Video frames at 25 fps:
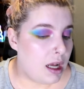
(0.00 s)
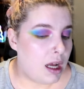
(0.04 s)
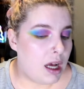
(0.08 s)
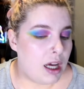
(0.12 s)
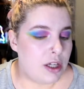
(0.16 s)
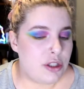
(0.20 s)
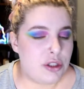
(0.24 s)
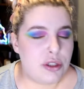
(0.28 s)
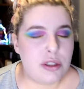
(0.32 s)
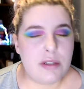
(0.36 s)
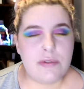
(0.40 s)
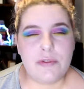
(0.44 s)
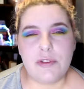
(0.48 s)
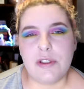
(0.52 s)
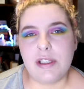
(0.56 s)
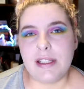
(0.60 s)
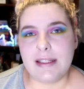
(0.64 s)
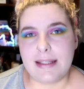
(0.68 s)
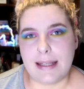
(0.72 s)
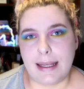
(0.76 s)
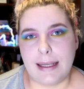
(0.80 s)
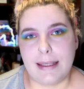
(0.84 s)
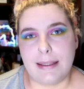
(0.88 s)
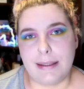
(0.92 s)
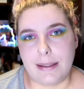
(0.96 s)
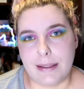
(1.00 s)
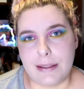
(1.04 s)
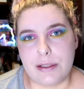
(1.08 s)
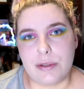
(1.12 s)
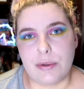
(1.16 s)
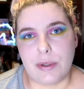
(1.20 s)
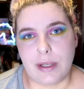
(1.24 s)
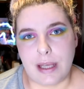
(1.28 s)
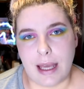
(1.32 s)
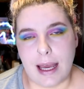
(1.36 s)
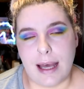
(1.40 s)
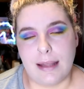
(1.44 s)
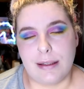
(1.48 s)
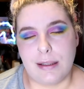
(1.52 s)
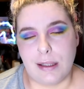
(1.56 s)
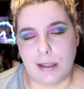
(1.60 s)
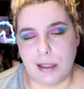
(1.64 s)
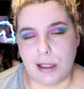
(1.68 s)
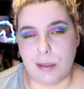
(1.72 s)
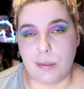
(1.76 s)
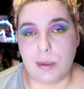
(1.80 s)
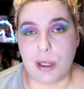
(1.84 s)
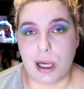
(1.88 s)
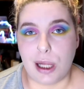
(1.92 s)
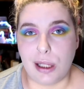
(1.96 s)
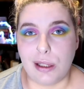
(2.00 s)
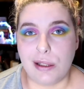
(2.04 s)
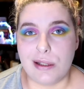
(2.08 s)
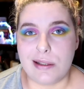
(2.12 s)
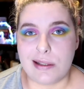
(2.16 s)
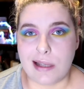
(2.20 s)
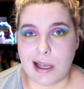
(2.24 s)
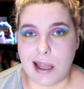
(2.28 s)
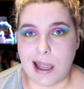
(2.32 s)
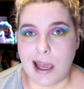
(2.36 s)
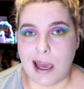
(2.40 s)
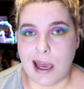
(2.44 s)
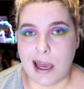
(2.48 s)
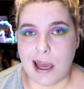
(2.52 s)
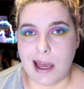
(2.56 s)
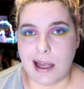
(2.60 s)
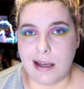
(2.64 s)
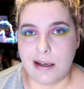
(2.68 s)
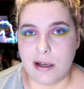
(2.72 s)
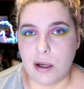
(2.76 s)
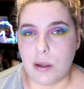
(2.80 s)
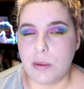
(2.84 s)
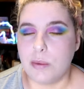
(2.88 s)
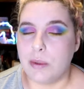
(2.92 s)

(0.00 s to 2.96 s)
I should have really taken into account the lip colors I had